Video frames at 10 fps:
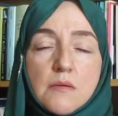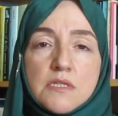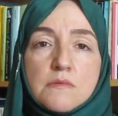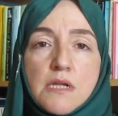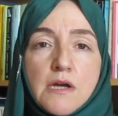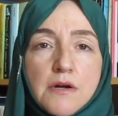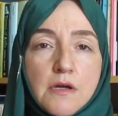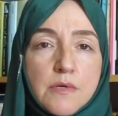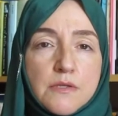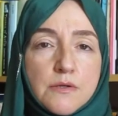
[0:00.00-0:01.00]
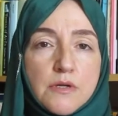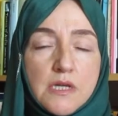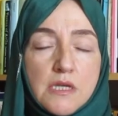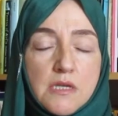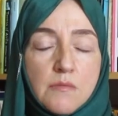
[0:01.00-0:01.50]
Bismillah ar-Rahman
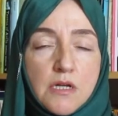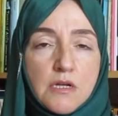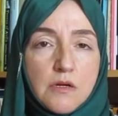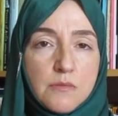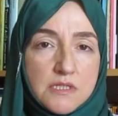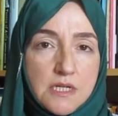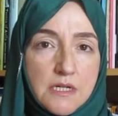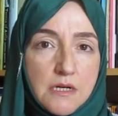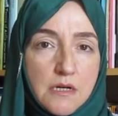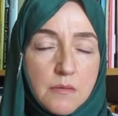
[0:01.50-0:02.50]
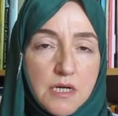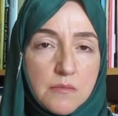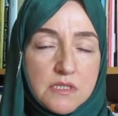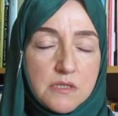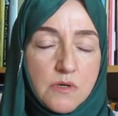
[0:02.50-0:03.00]
ar-Rahim. Allahumma salli ala
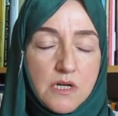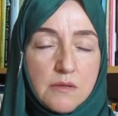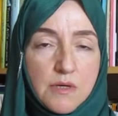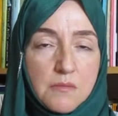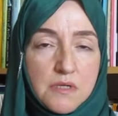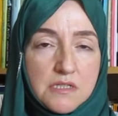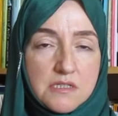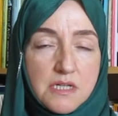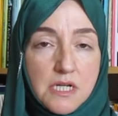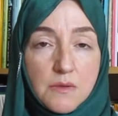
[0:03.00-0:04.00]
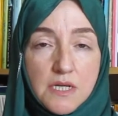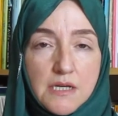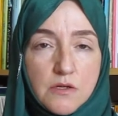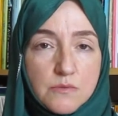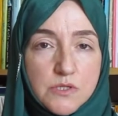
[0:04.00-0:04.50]
Muhammad wa ali Muhammad. Assalamu
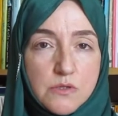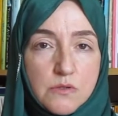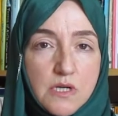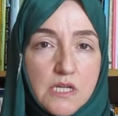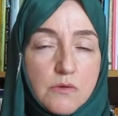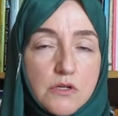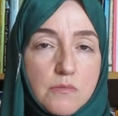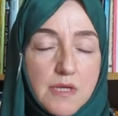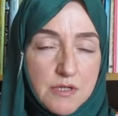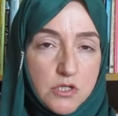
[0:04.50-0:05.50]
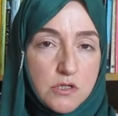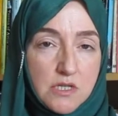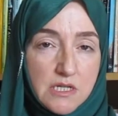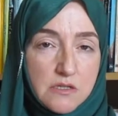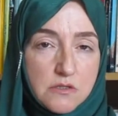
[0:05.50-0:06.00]
alaikum to anyone who may be
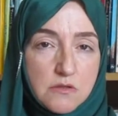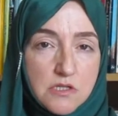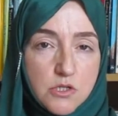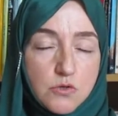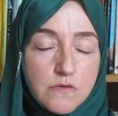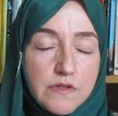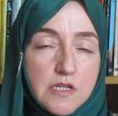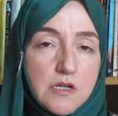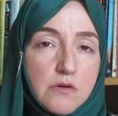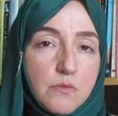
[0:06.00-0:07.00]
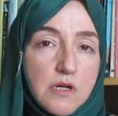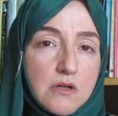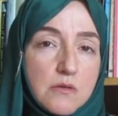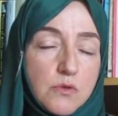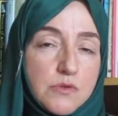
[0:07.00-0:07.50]
tuning into this short video, and
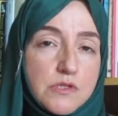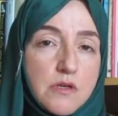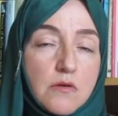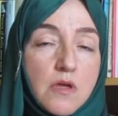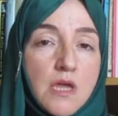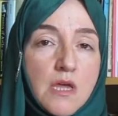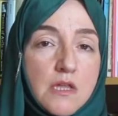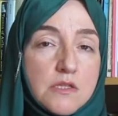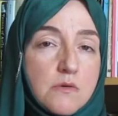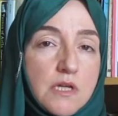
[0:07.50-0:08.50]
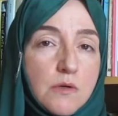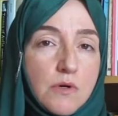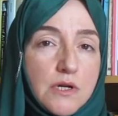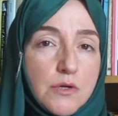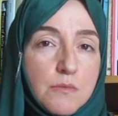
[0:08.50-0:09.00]
welcome also to
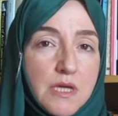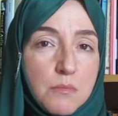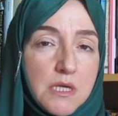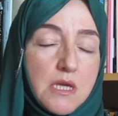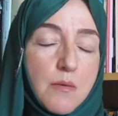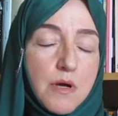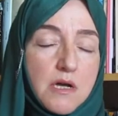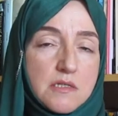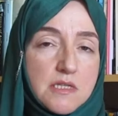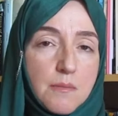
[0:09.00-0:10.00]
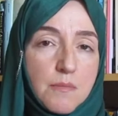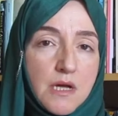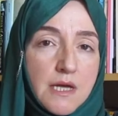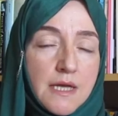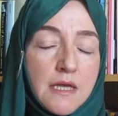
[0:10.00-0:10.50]
anyone who may be passing
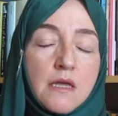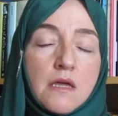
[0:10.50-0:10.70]
by.